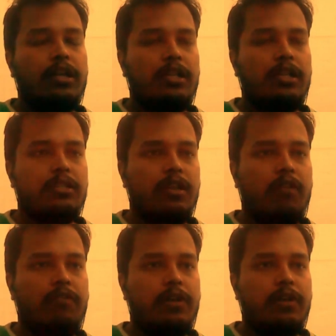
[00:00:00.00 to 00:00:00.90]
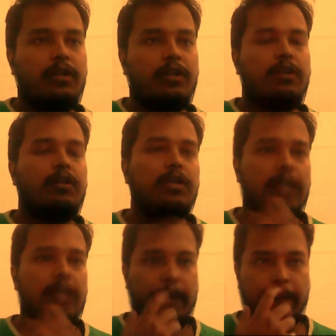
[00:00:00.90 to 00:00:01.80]
Instead of a
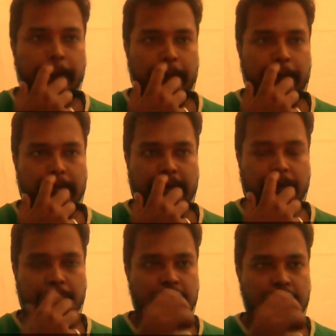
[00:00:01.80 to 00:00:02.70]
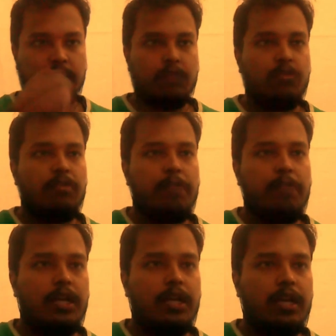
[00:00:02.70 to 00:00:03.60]
good sacrifice, it was a
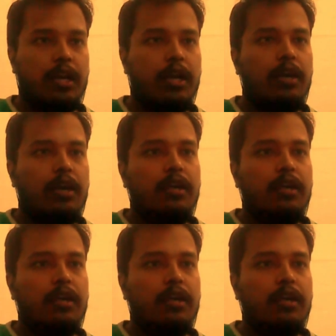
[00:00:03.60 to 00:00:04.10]
blunder.